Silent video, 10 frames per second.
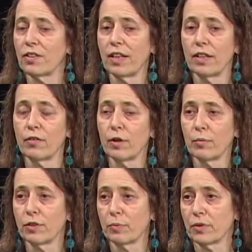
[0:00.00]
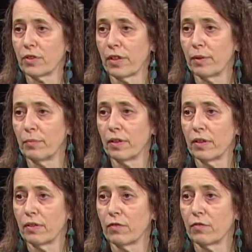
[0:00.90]
that they're able to prescribe
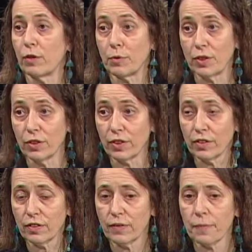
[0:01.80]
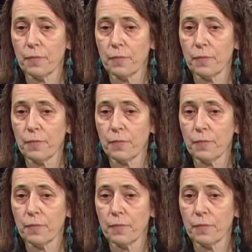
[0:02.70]
pharmaceuticals.